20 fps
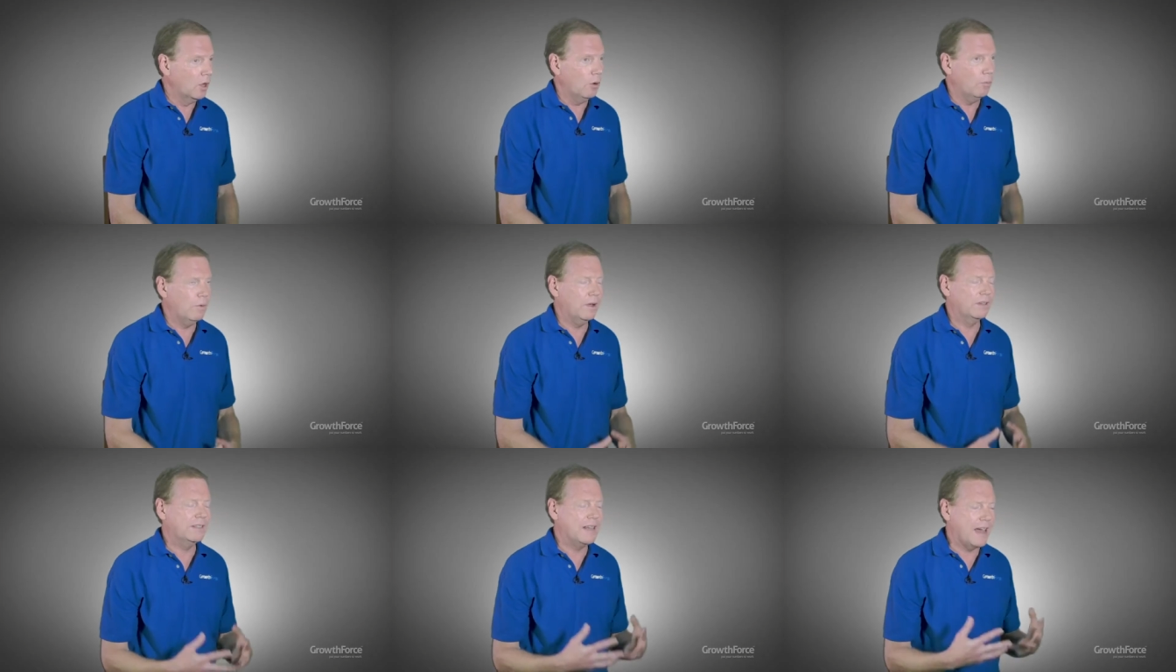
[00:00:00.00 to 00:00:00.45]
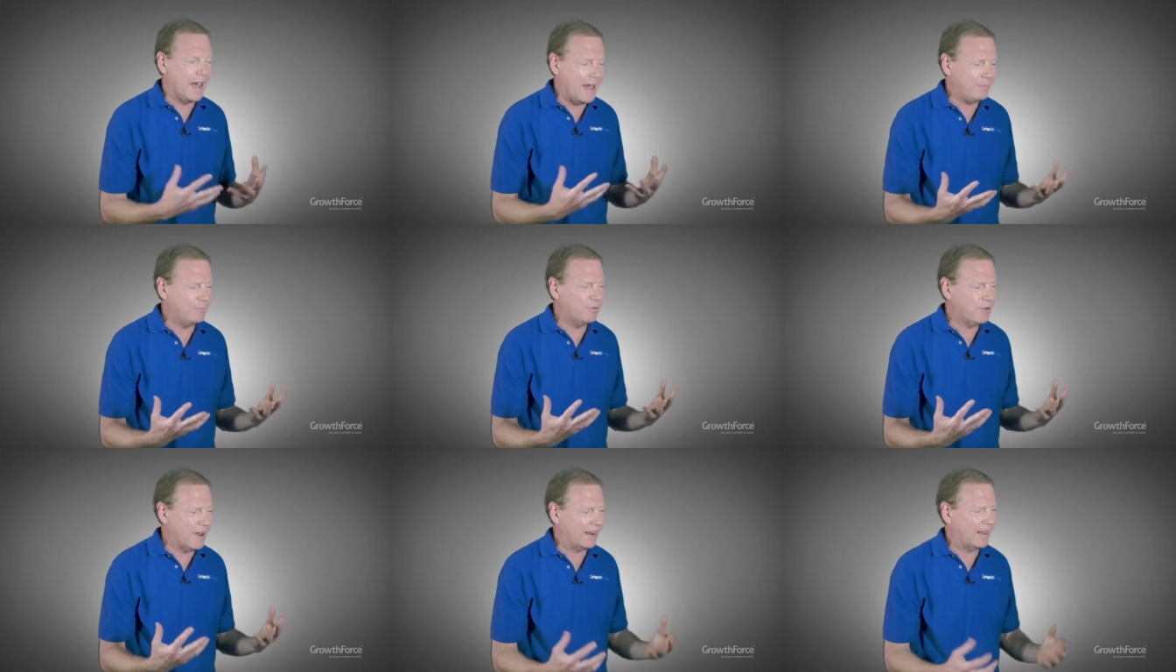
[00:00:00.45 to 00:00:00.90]
Well,
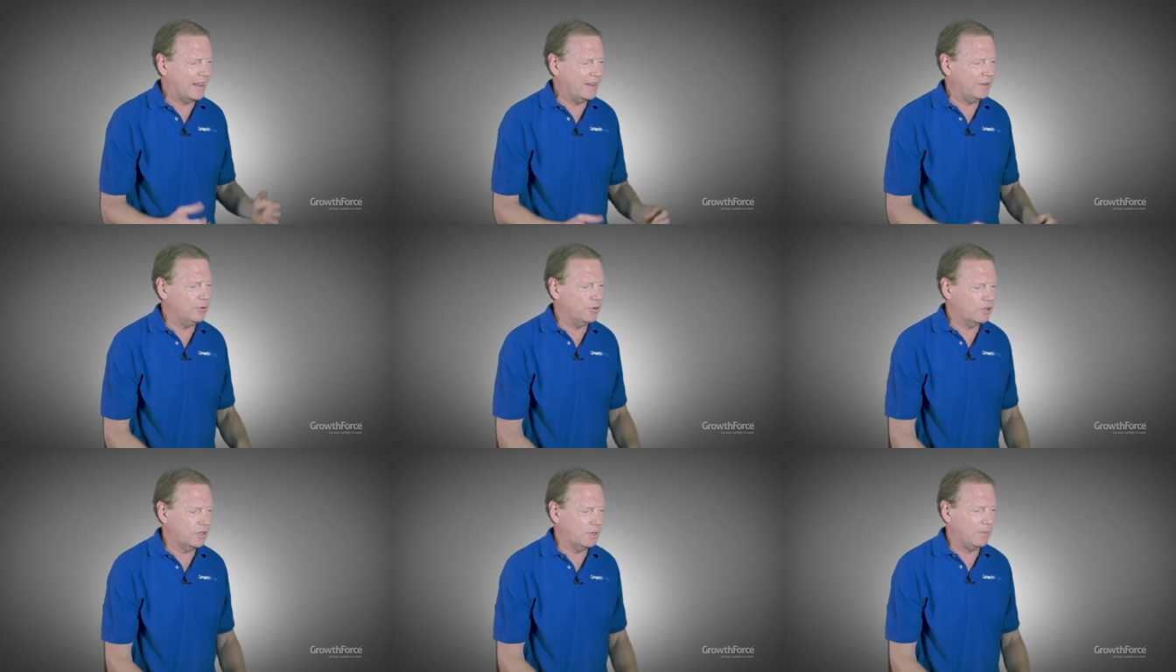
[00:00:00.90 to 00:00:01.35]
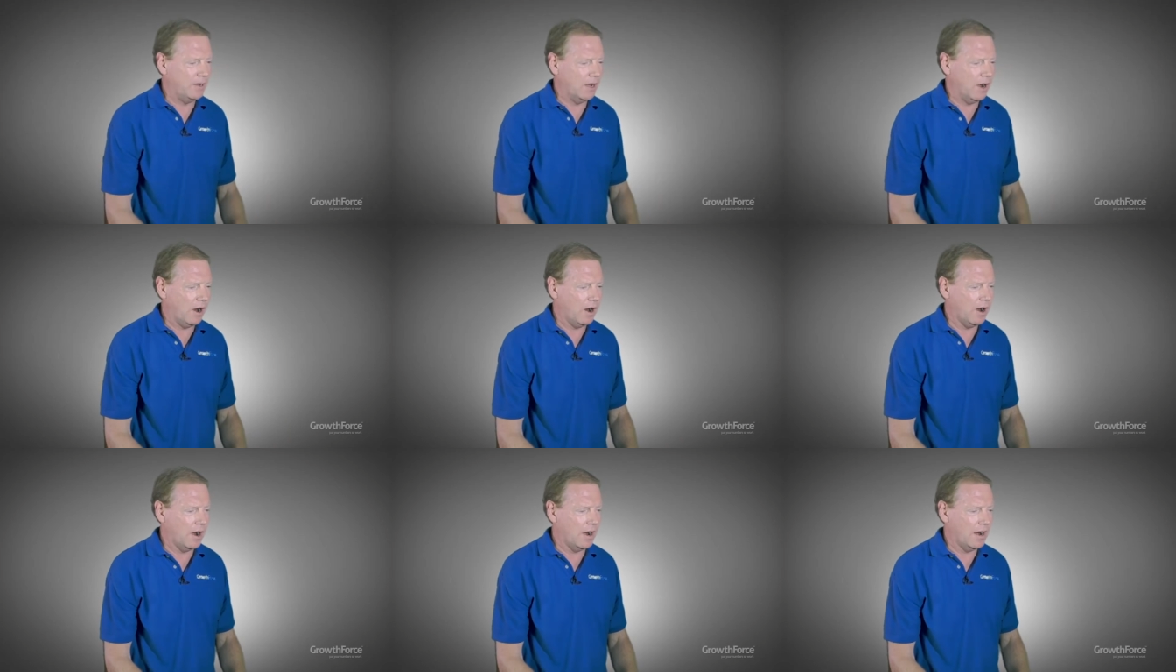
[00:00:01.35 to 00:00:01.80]
time tracking used to be
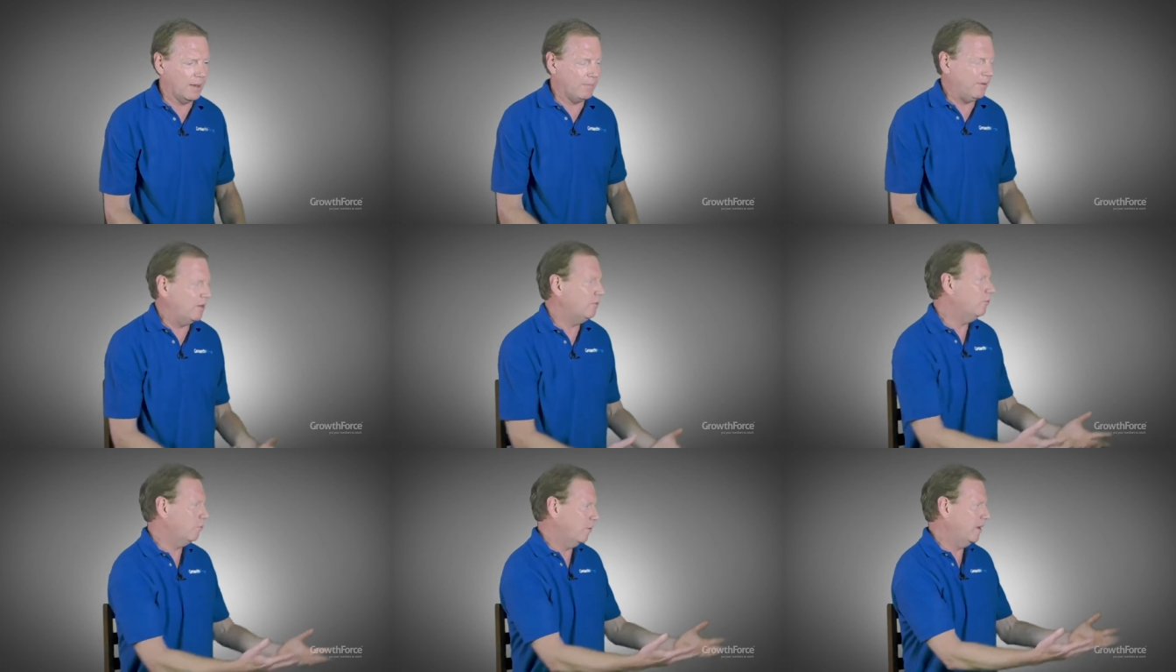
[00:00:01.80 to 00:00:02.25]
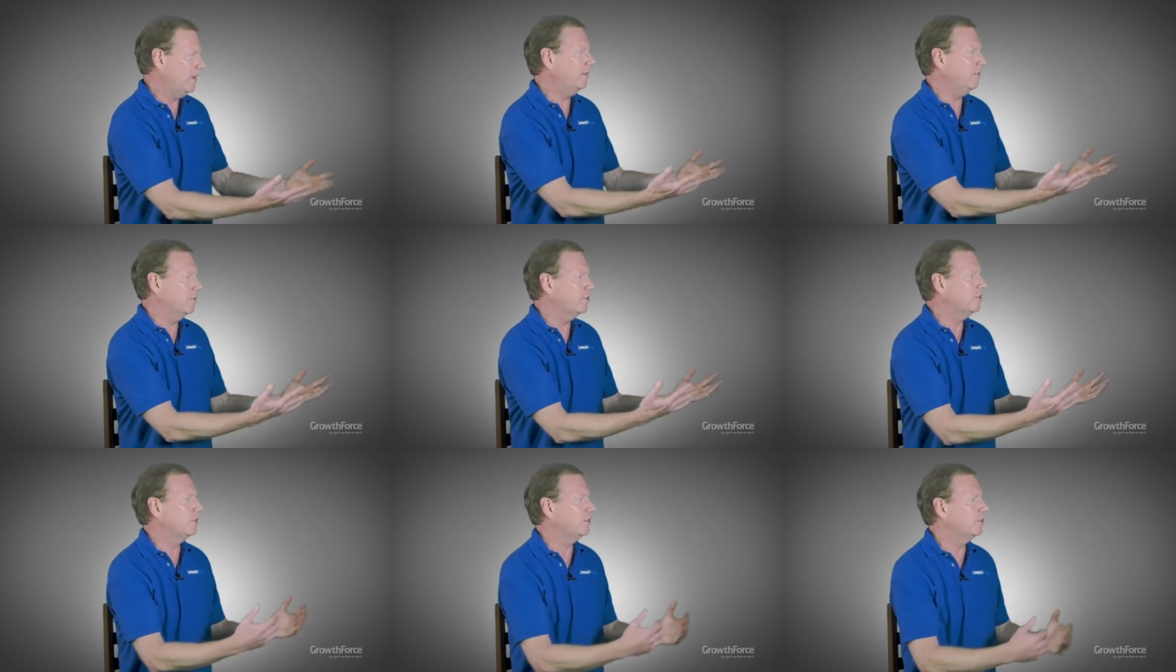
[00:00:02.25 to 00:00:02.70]
hard. I mean, we
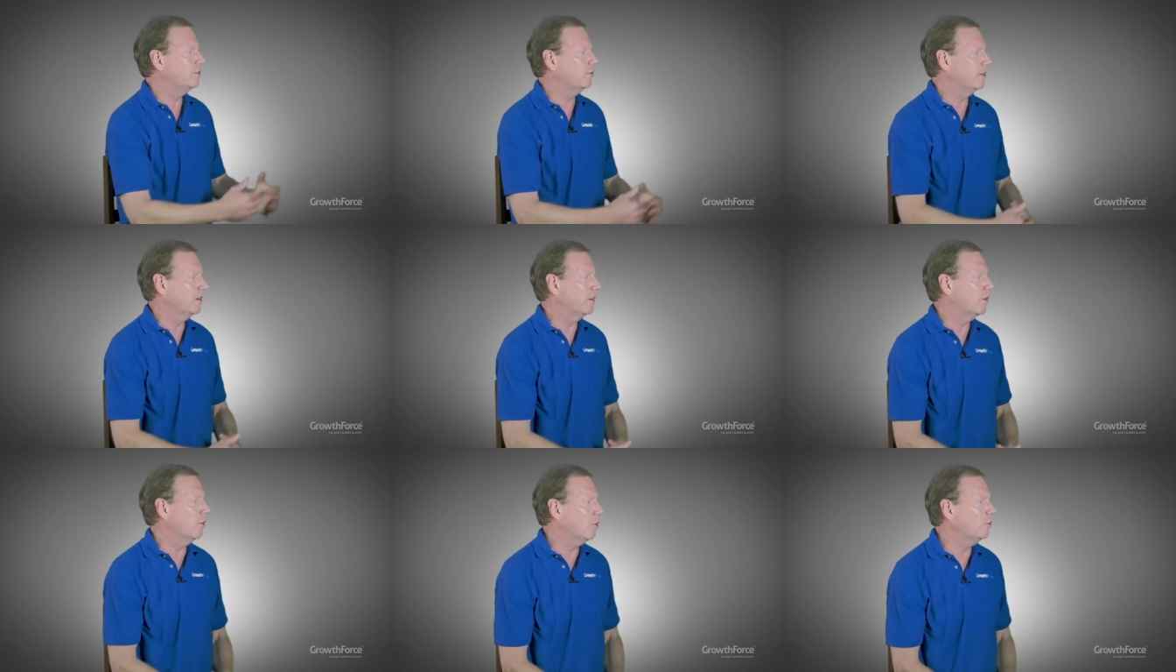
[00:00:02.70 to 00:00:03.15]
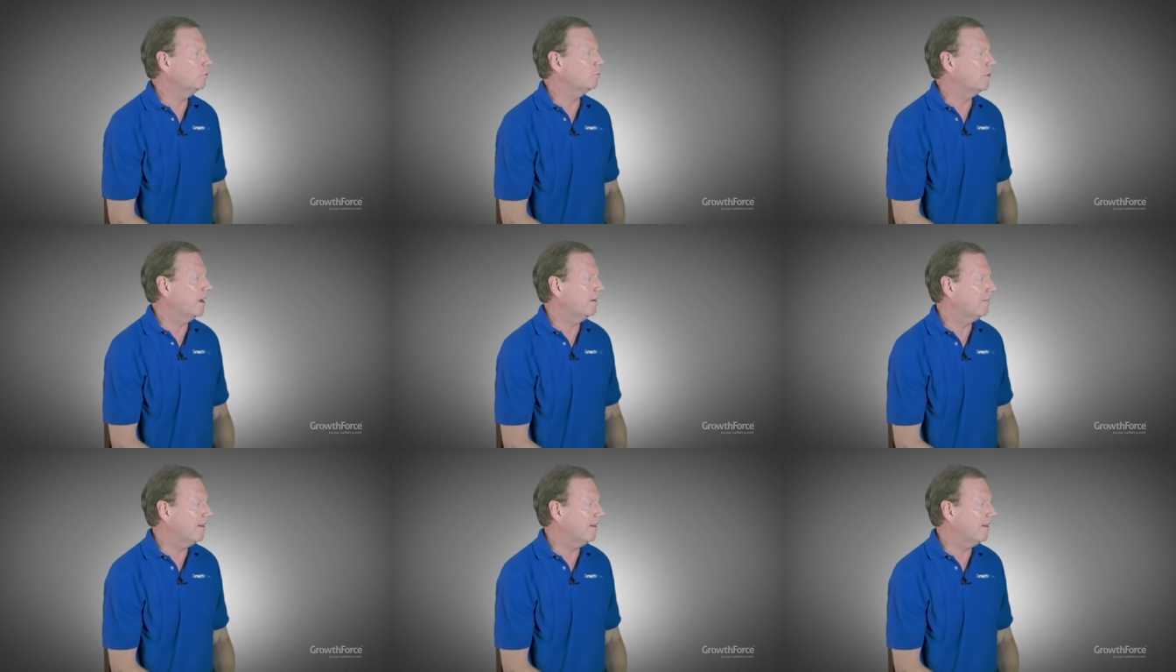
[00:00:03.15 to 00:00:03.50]
used to do it an old way,